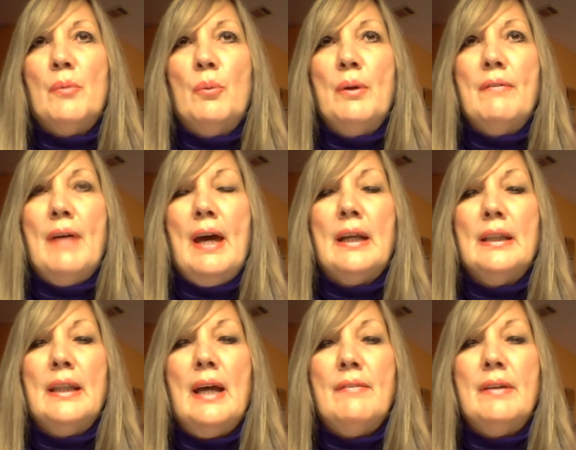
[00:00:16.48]
We've had
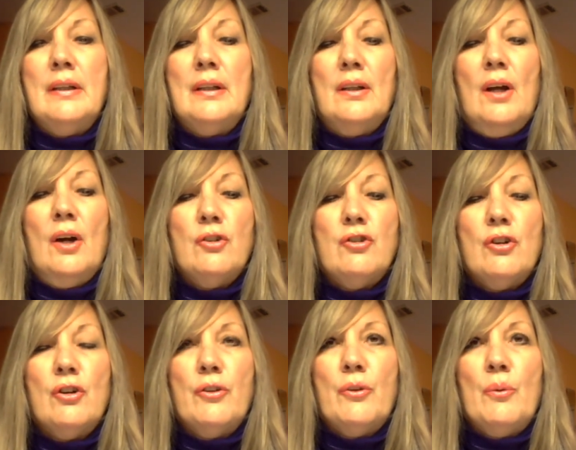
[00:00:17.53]
11 large
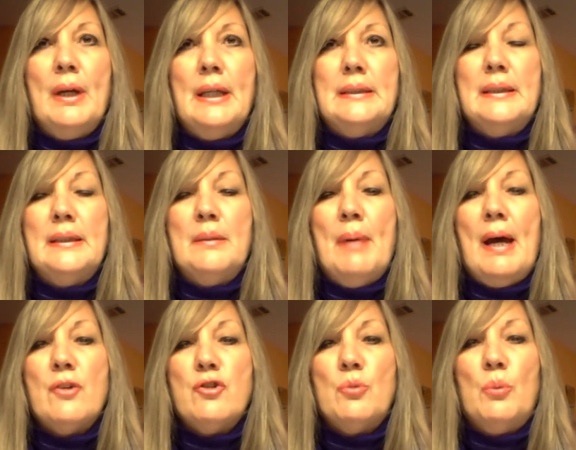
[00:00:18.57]
earthquakes in the
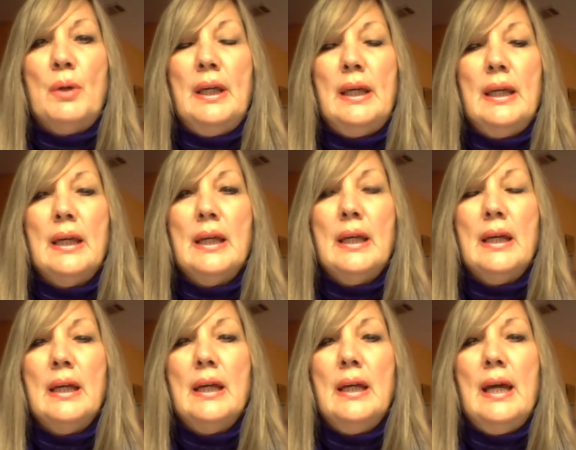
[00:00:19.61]
past week,
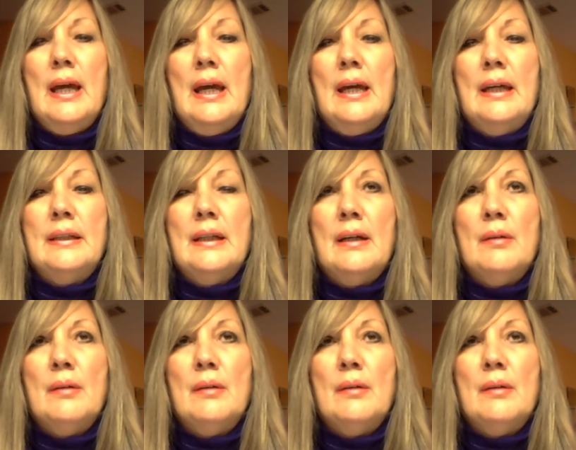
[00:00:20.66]
and